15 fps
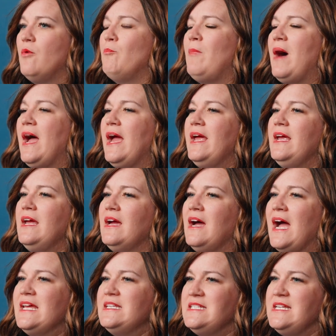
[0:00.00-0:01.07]
my
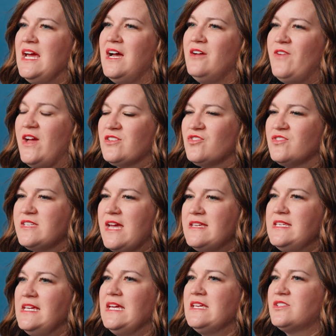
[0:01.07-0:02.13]
idea of
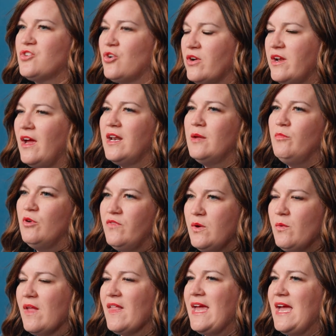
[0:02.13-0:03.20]
exercising is turning on a movie
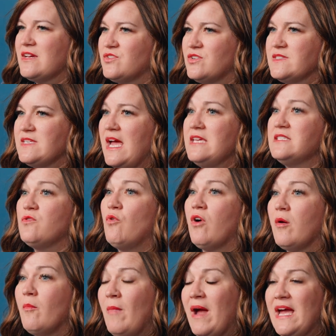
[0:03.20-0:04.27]
while I exercise,
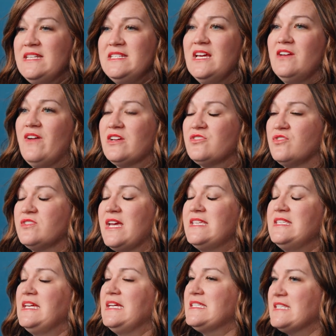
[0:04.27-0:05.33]
or my idea of
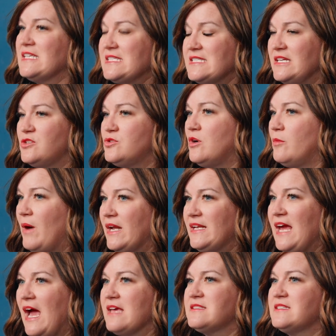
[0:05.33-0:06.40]
exercising is listening to a
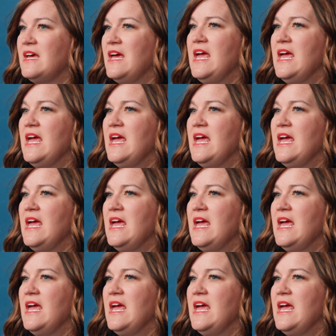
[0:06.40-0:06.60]
podcast.